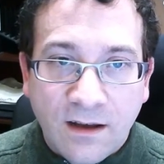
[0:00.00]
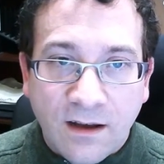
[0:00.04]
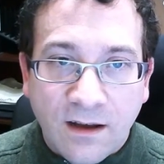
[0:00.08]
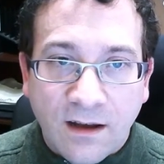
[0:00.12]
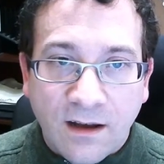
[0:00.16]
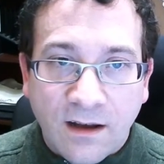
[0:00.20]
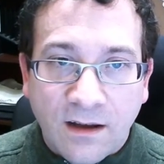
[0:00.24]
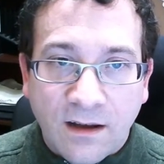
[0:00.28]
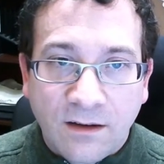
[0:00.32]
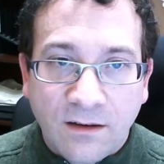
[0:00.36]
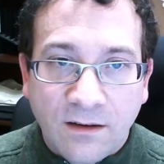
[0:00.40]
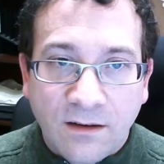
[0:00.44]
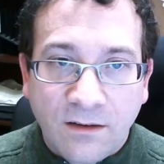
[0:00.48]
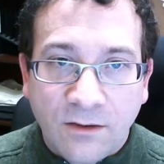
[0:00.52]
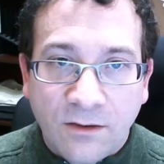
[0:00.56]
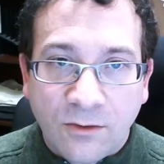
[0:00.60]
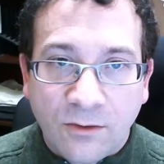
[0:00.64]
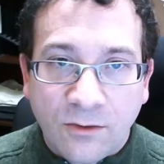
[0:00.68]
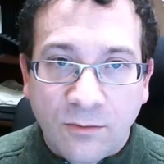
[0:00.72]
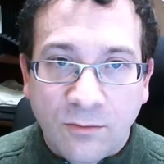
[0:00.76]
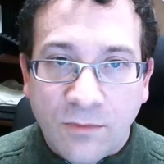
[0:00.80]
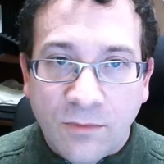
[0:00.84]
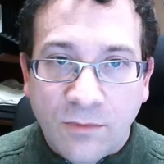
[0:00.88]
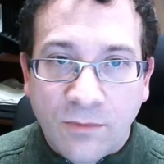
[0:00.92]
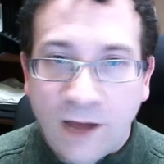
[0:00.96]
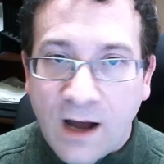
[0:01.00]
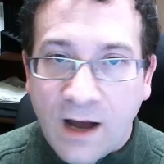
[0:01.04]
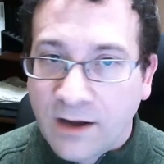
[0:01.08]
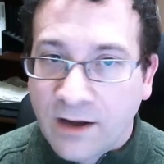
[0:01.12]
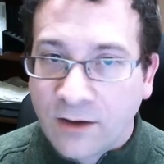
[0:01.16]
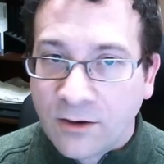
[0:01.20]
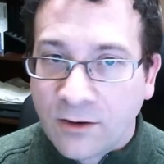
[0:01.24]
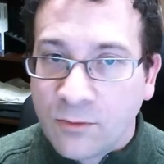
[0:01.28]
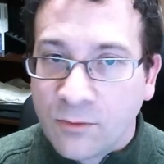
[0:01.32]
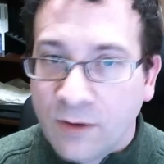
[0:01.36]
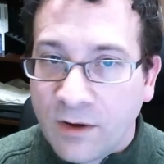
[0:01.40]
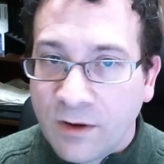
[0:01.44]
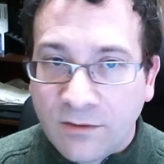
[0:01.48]
and to
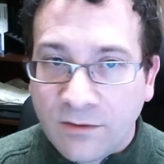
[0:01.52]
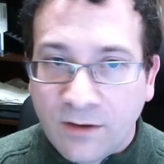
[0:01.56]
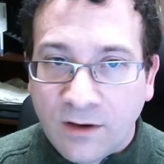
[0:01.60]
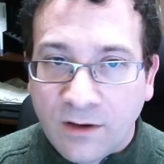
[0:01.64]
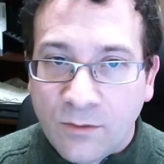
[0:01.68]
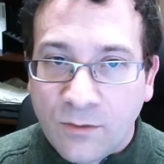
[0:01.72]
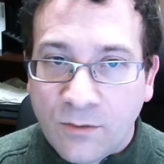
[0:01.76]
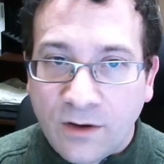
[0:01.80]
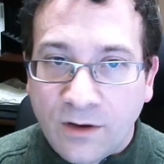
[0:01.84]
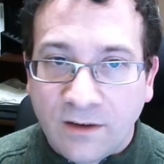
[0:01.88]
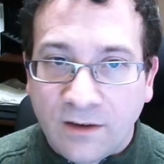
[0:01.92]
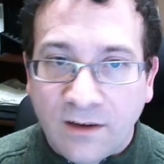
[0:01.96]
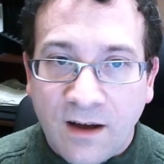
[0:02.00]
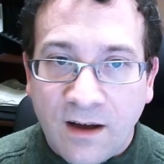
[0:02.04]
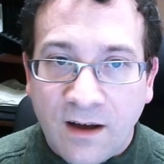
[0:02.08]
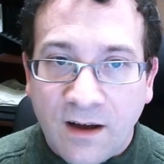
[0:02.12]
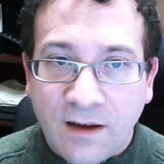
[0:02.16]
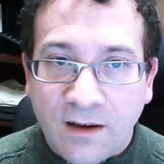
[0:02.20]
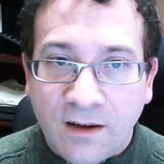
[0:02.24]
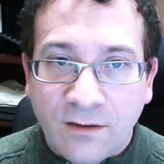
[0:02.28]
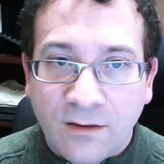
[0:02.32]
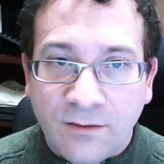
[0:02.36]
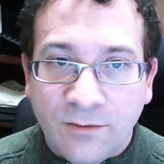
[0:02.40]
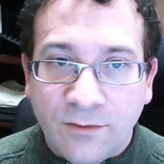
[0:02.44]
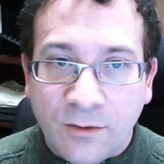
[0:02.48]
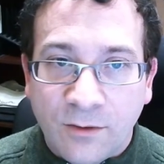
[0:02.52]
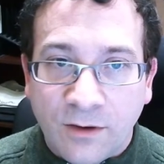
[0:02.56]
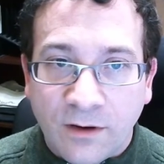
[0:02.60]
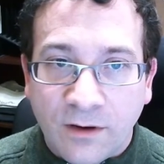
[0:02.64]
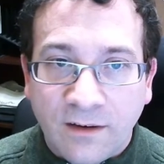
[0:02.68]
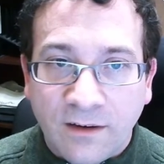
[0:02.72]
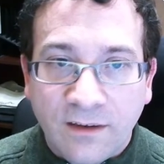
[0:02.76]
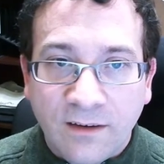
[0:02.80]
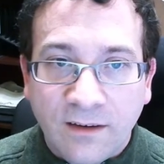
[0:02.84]
hire whomever I wanted to hire for it.